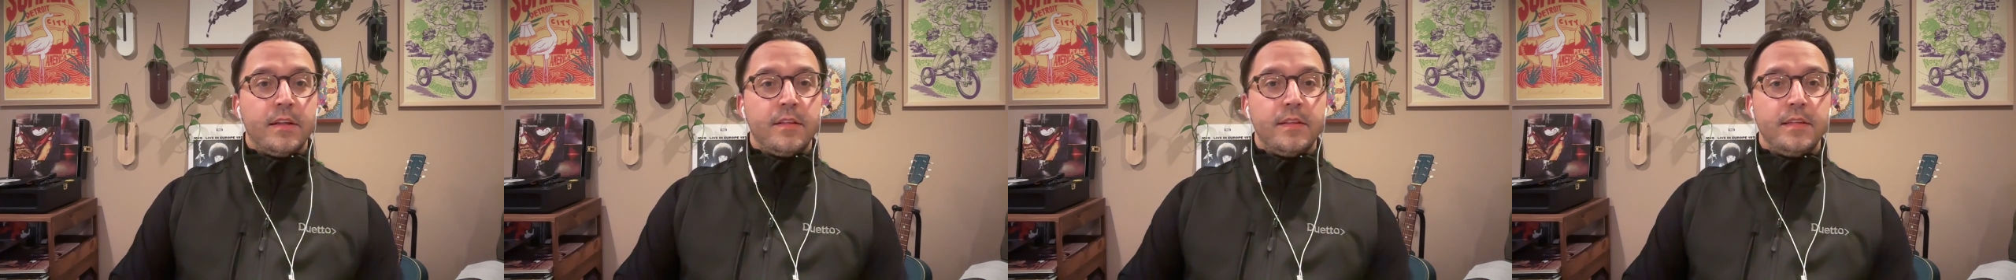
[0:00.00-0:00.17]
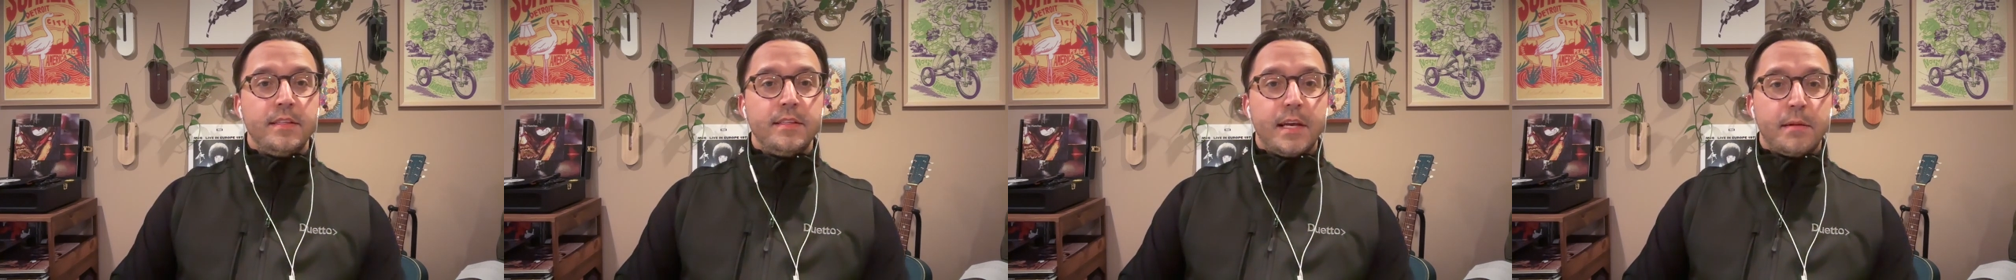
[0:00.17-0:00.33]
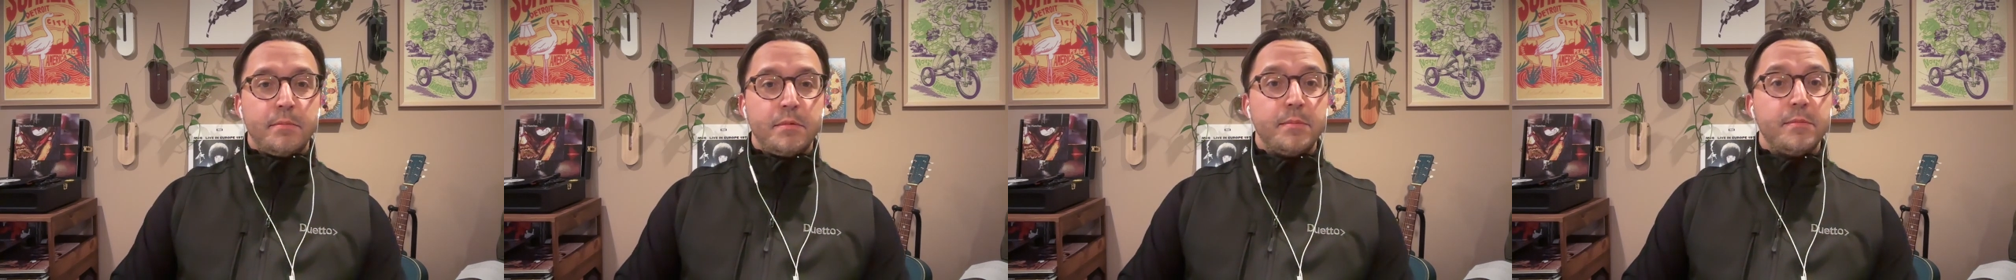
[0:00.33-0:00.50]

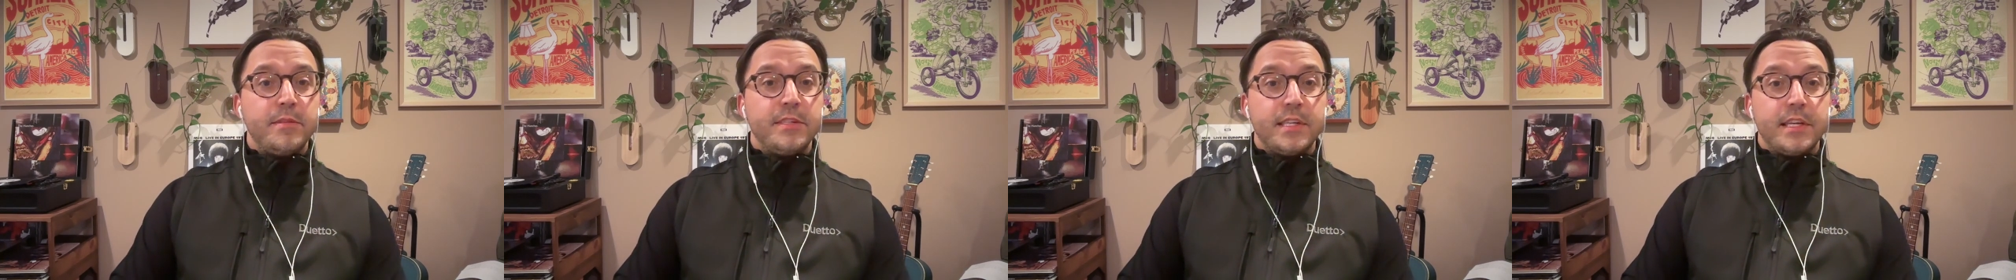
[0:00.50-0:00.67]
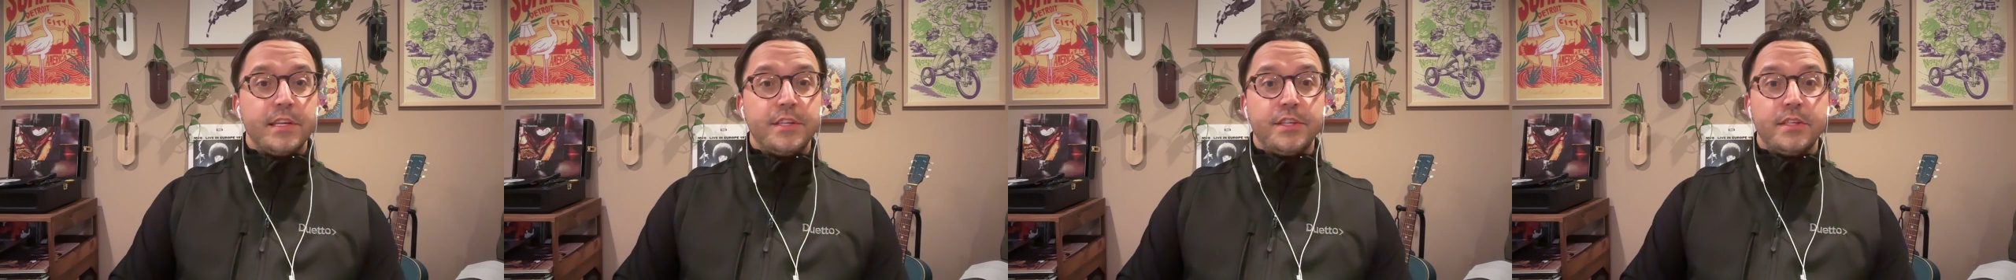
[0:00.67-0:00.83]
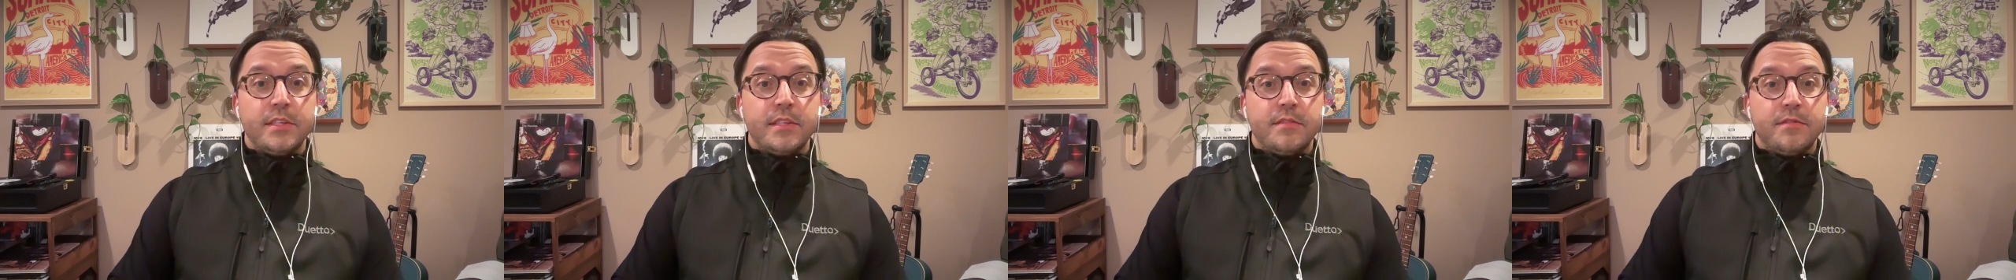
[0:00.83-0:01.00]
These
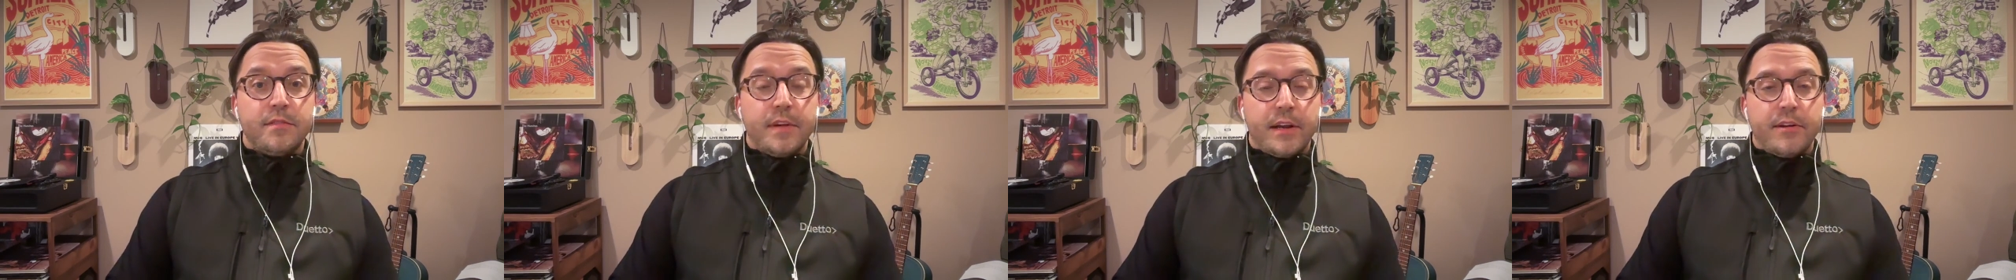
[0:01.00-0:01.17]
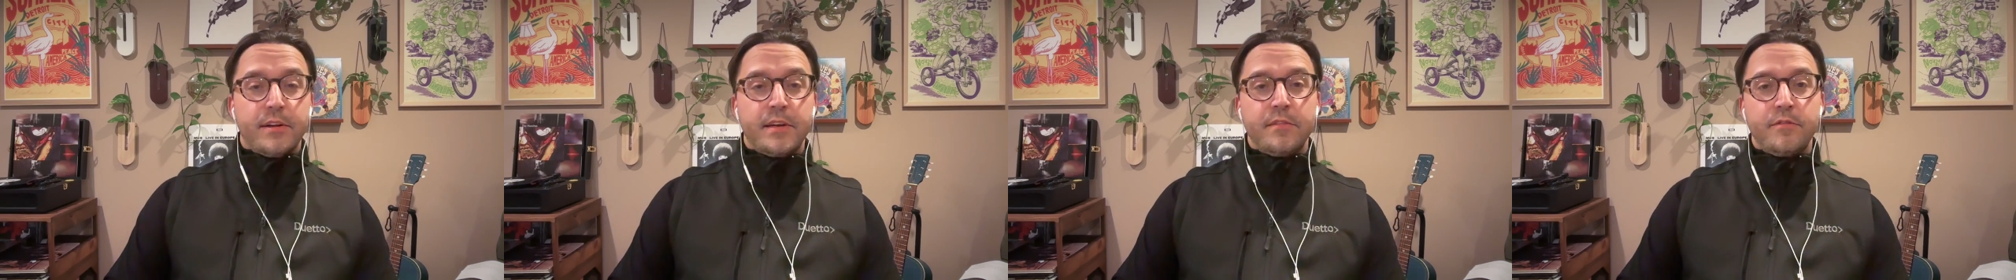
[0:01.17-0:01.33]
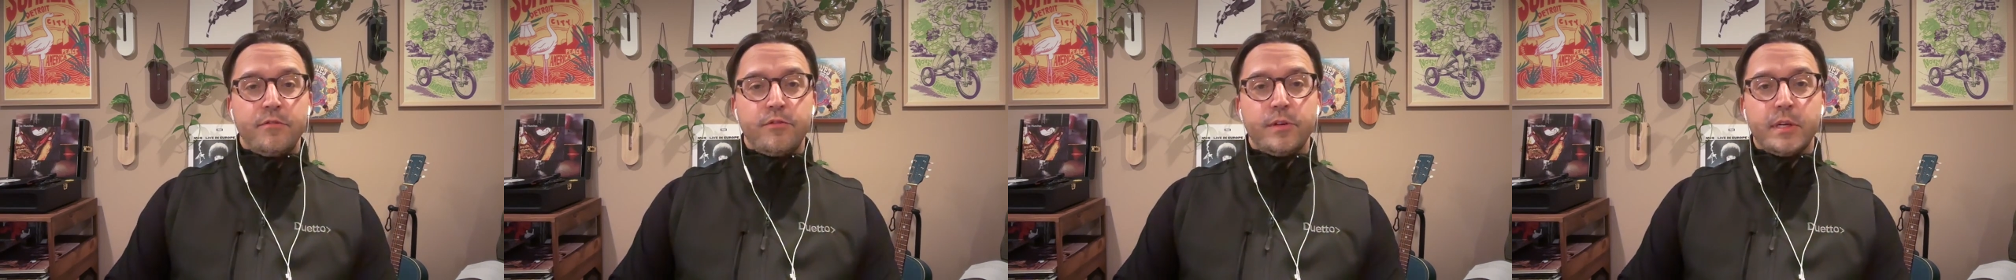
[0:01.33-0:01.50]
optimizations
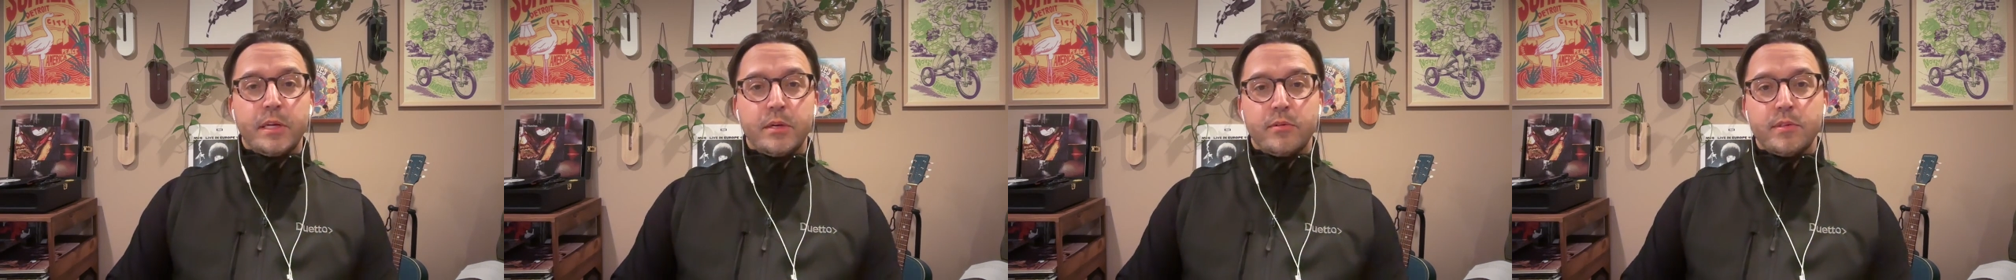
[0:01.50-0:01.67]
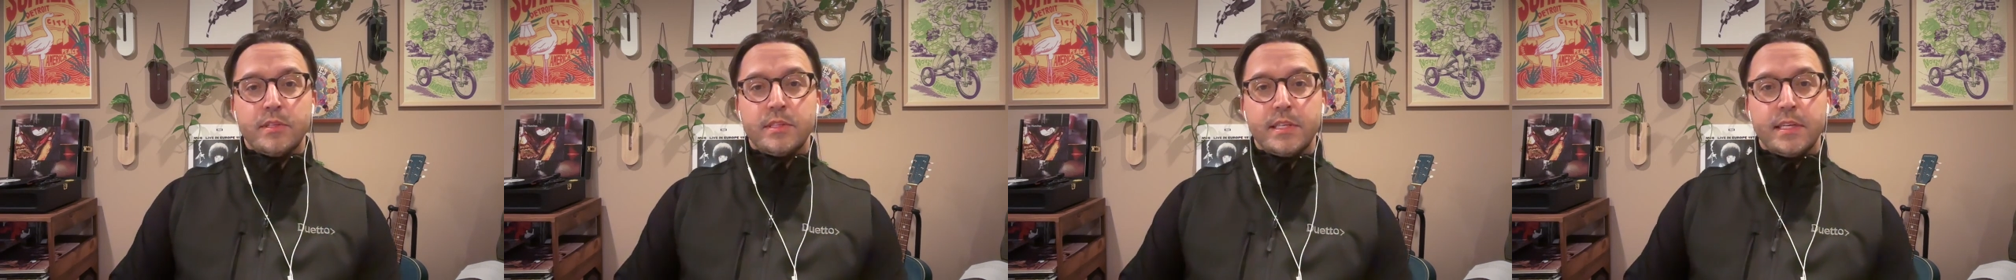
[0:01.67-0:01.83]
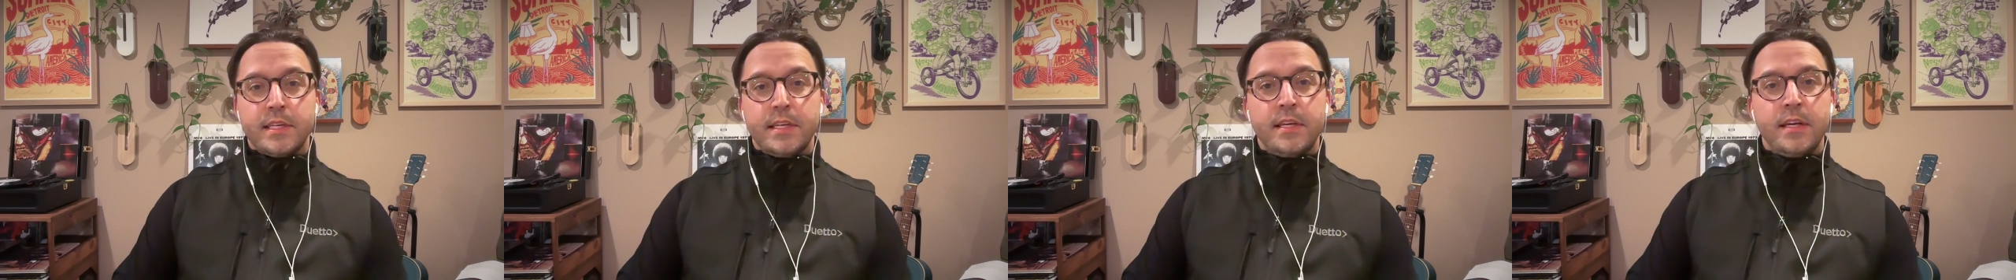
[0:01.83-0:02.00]
vary in
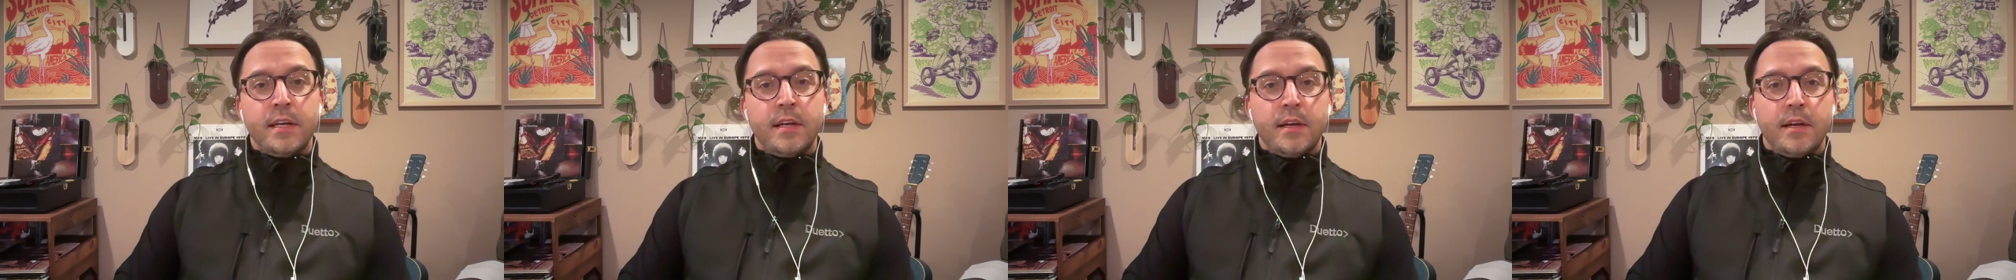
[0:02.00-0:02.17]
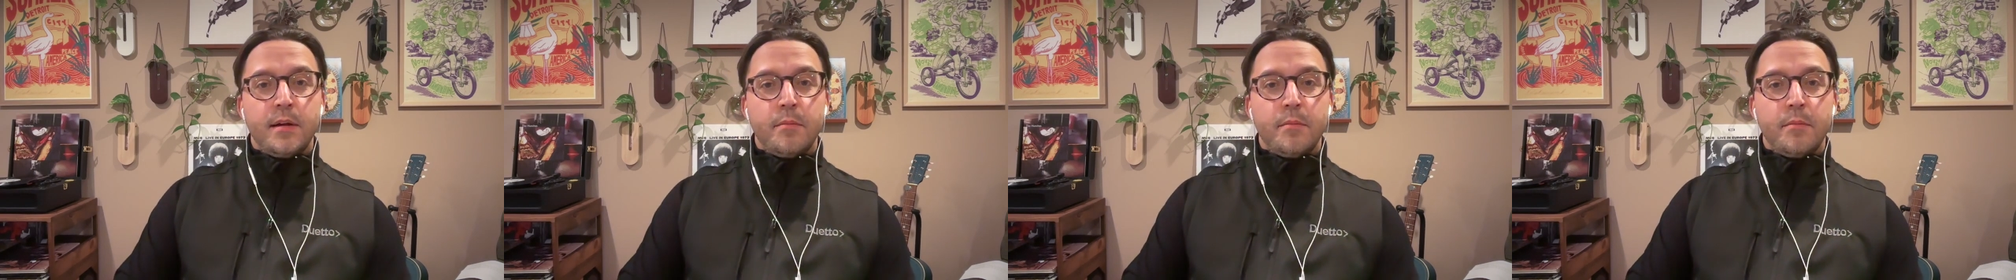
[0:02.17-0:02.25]
frequency,